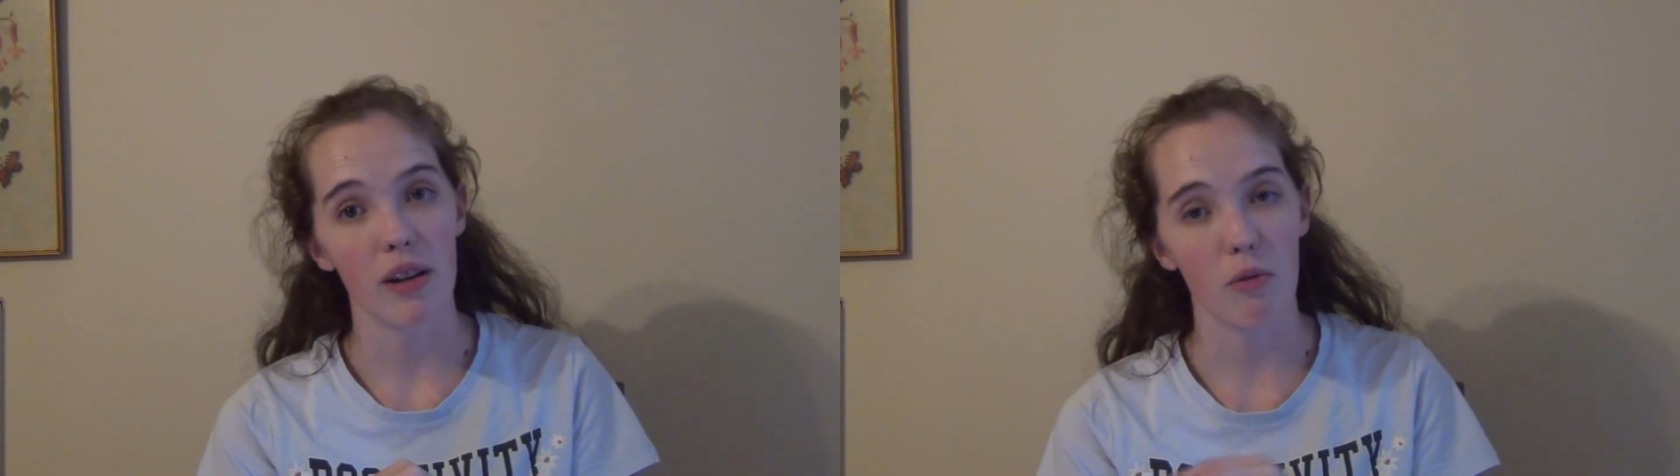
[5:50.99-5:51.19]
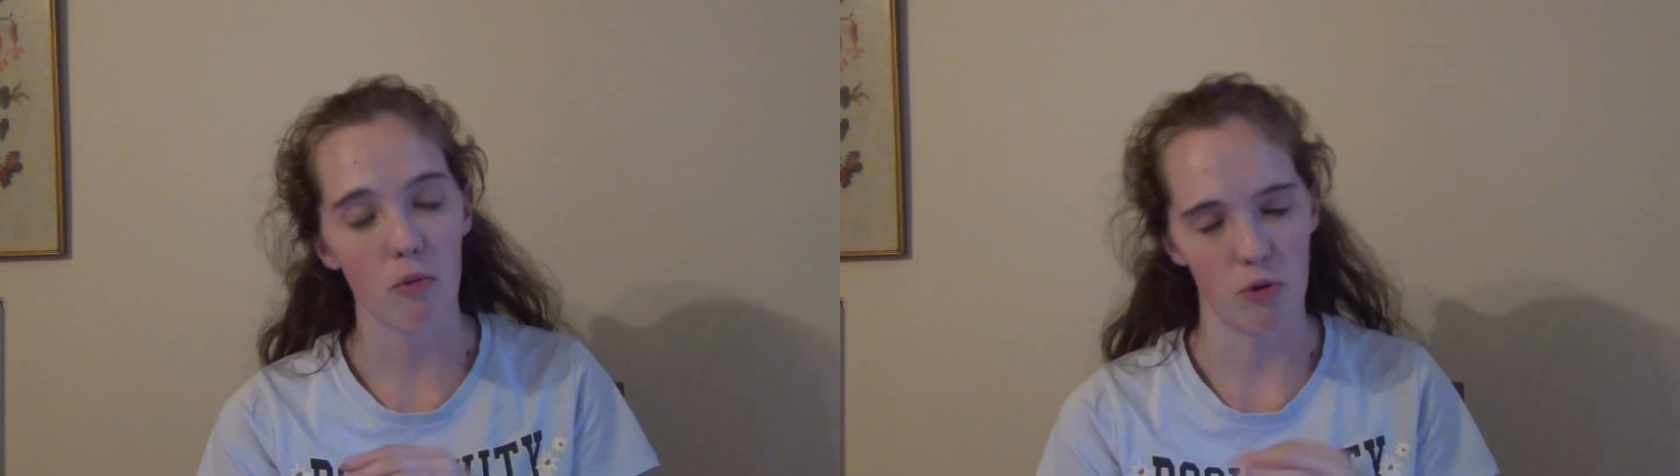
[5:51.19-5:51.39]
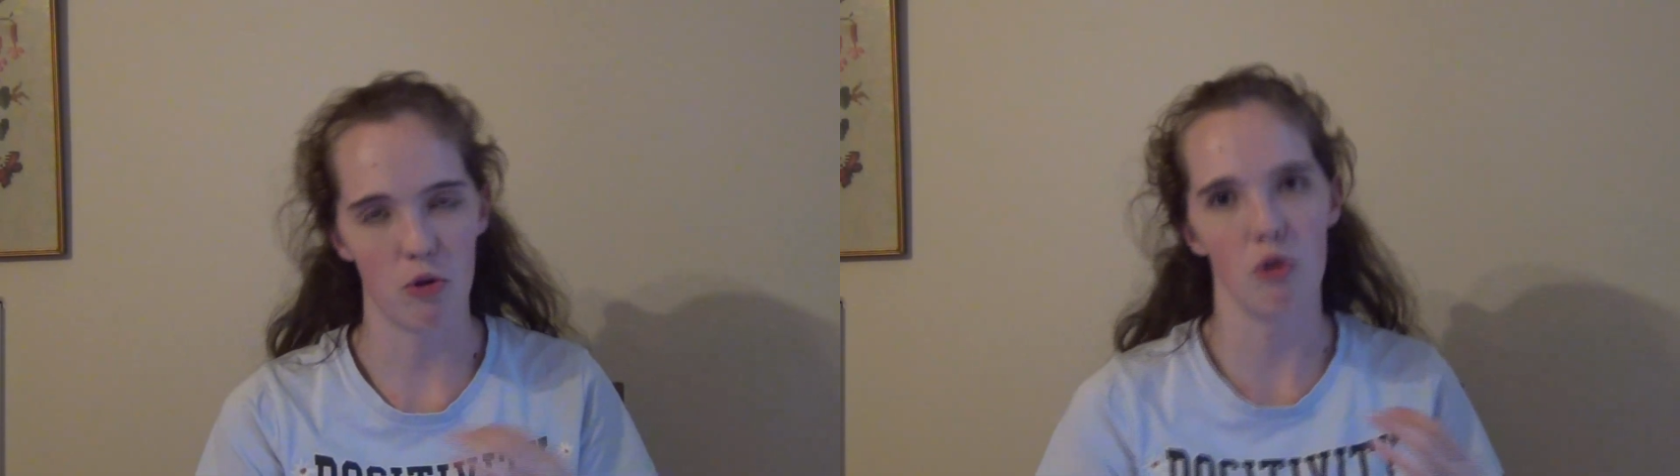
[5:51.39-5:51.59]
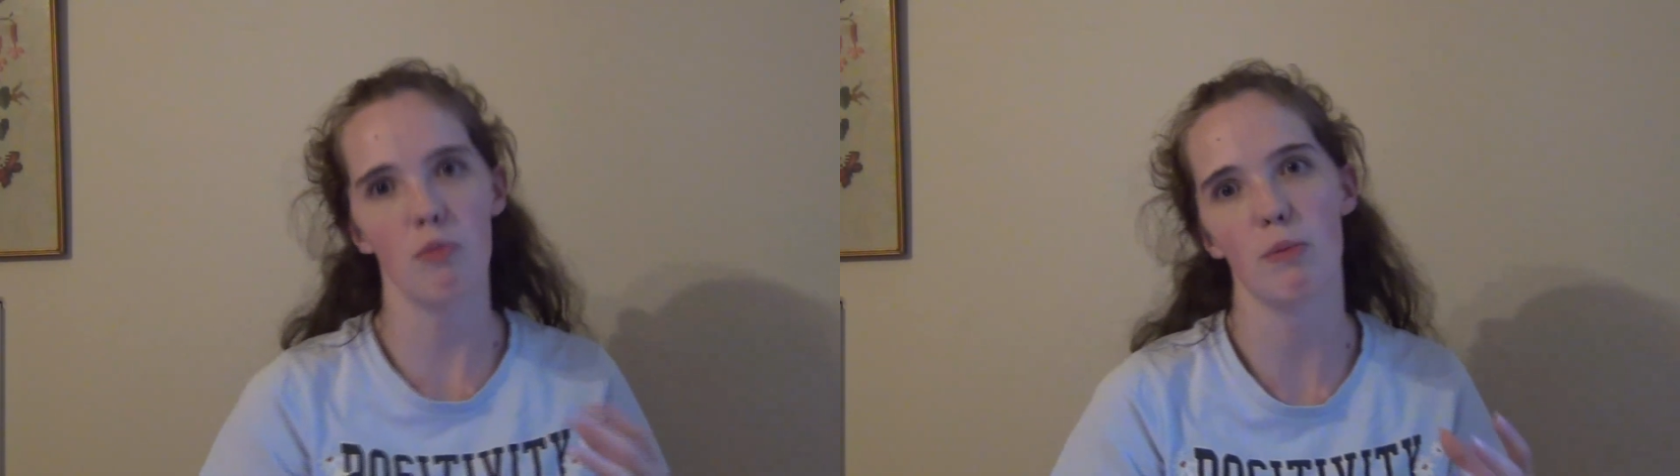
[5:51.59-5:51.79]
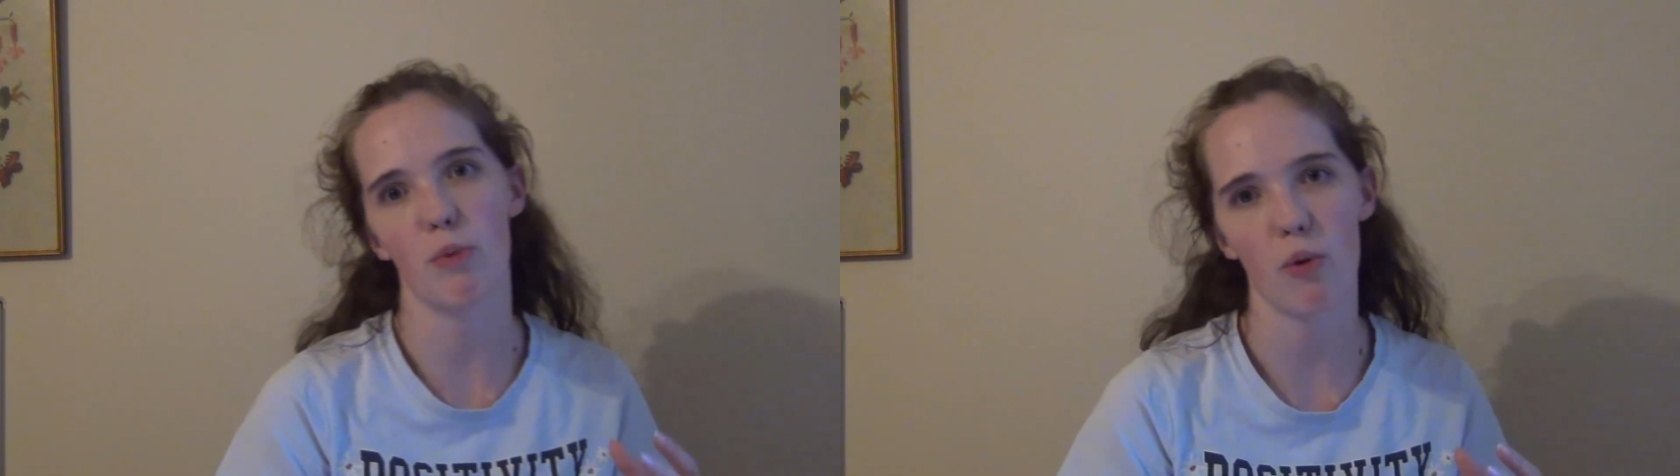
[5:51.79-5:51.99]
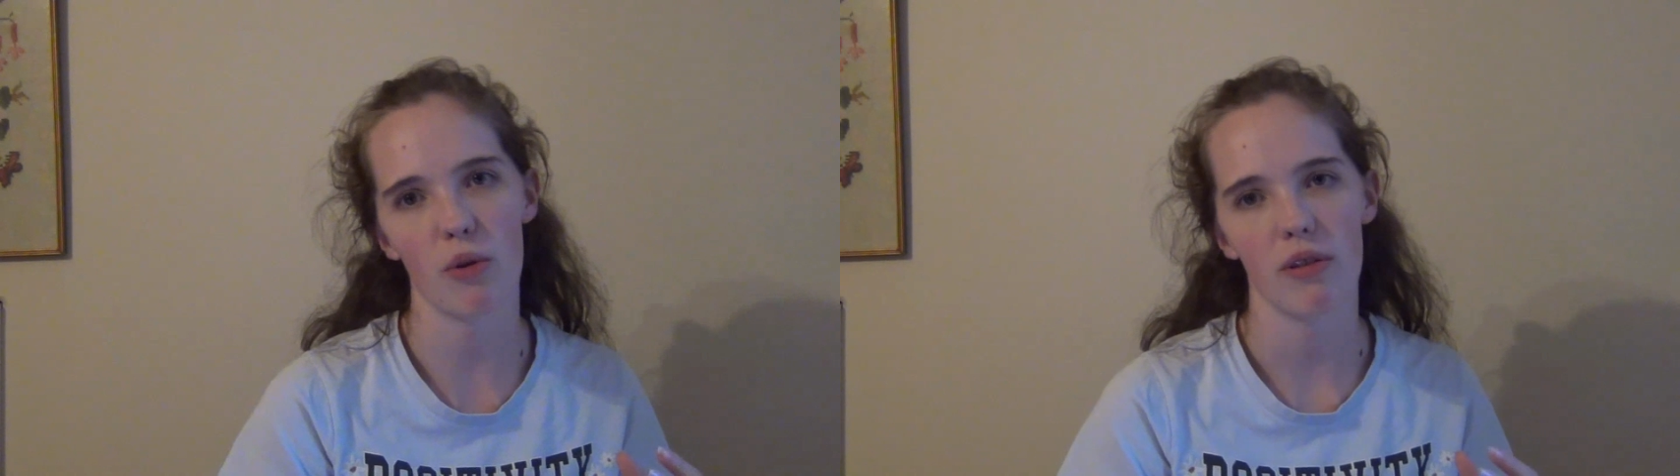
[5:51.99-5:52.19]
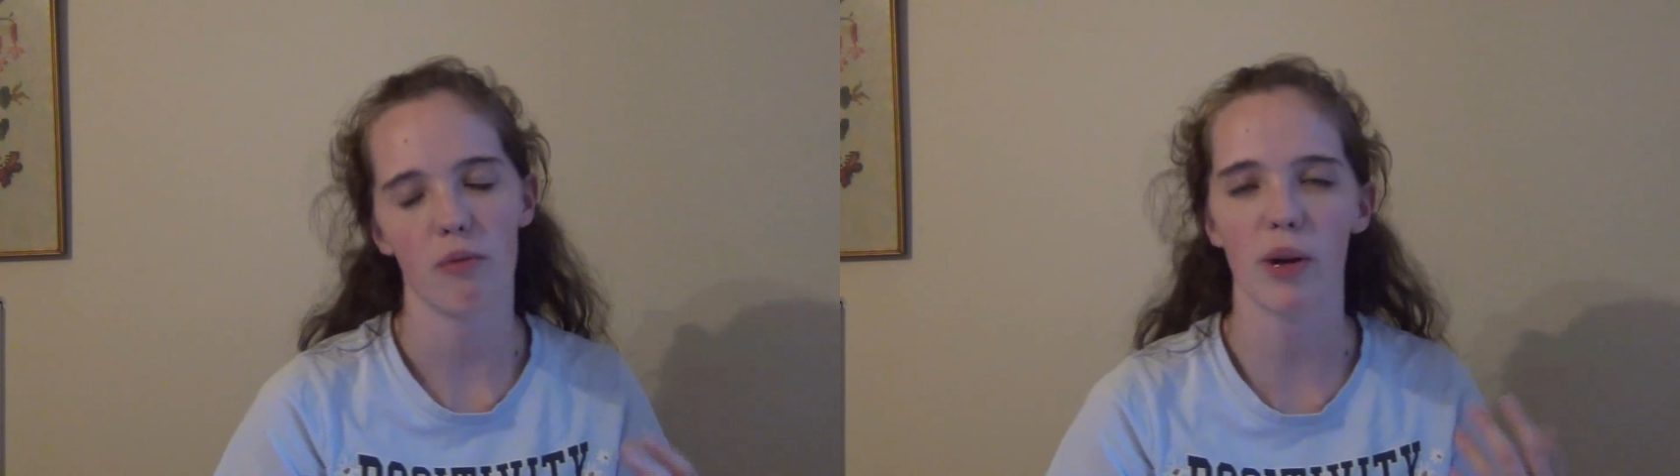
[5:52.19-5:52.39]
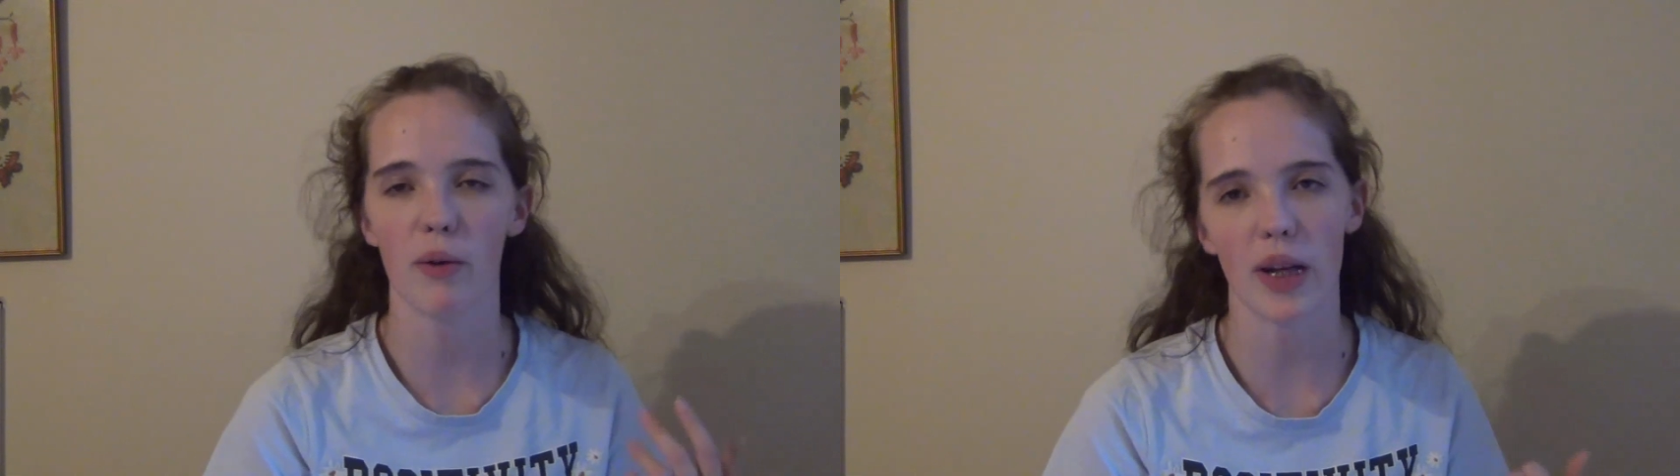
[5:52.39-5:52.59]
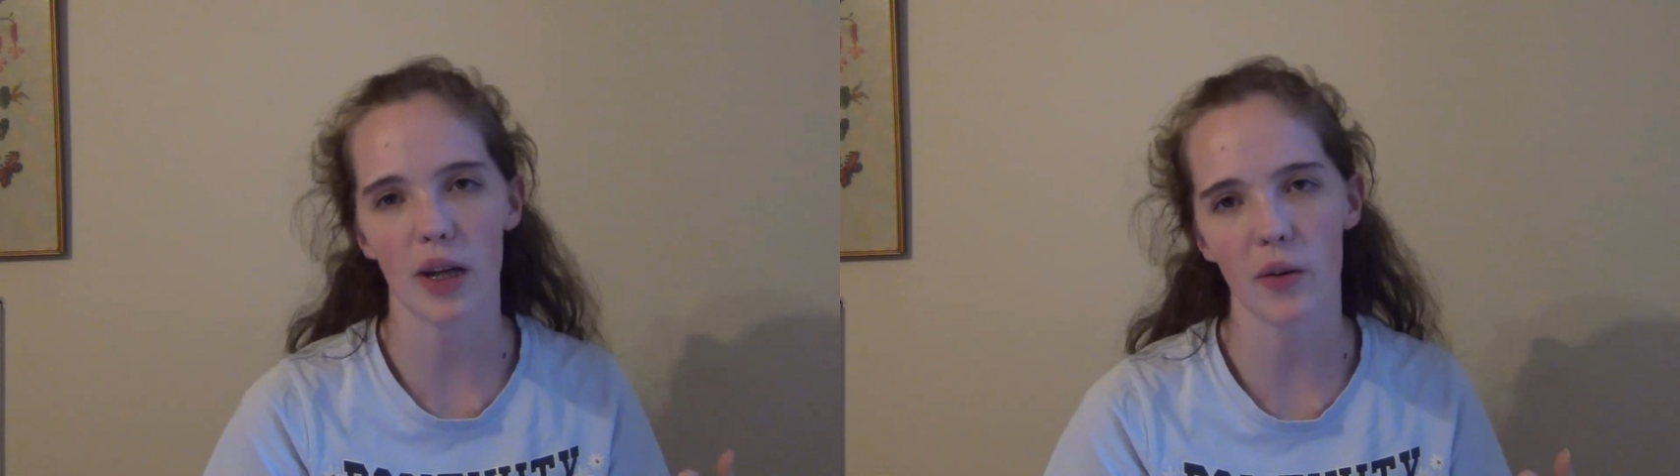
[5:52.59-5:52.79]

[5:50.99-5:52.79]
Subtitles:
or to be born, we already